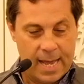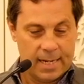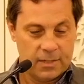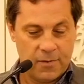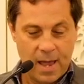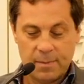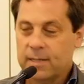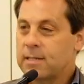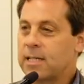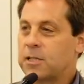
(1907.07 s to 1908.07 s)
And it's
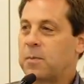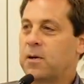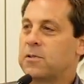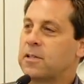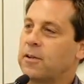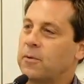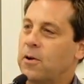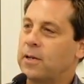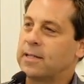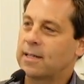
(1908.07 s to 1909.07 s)
fabulously exposed on the
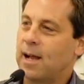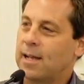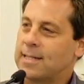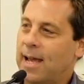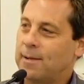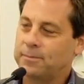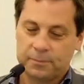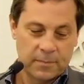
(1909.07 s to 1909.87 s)
road into Kantab.